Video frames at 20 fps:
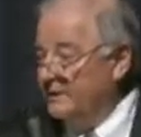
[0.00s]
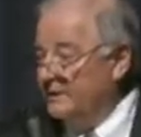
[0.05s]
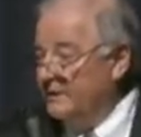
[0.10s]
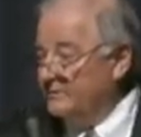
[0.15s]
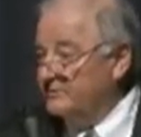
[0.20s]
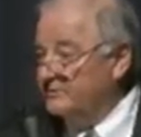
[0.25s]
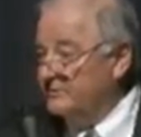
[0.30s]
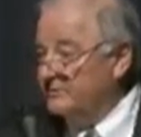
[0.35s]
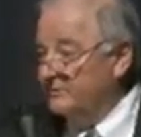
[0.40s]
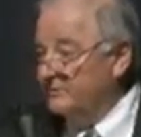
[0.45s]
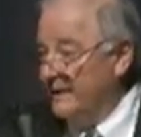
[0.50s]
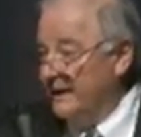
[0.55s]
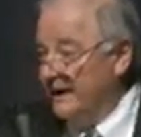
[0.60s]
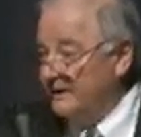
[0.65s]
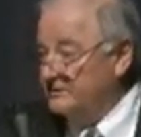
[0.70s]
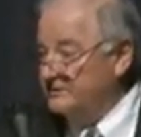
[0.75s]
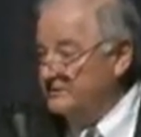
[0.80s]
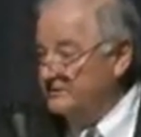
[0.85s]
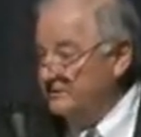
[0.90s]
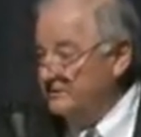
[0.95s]
to the
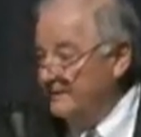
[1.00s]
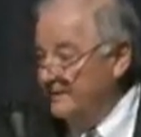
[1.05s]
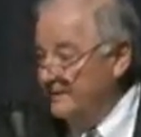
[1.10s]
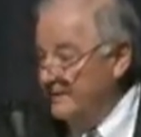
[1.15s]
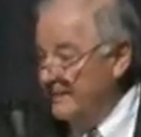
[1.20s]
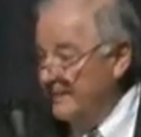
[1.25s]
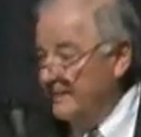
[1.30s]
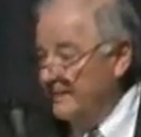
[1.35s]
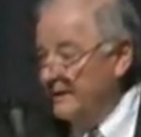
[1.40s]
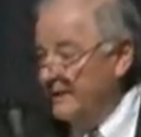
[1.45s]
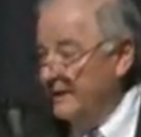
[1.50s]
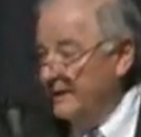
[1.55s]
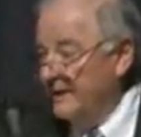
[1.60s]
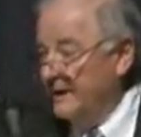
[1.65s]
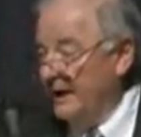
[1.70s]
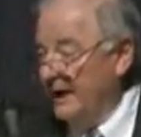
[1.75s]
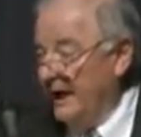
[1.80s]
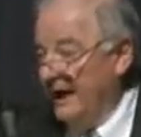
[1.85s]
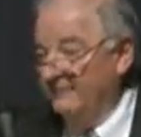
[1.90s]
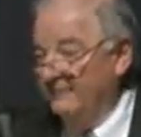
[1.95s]
mix.
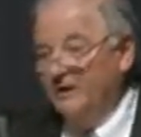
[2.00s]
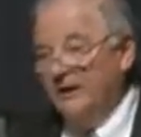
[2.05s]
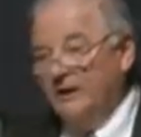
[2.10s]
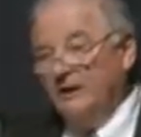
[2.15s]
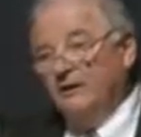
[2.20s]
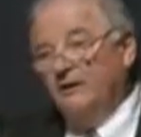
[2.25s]
And very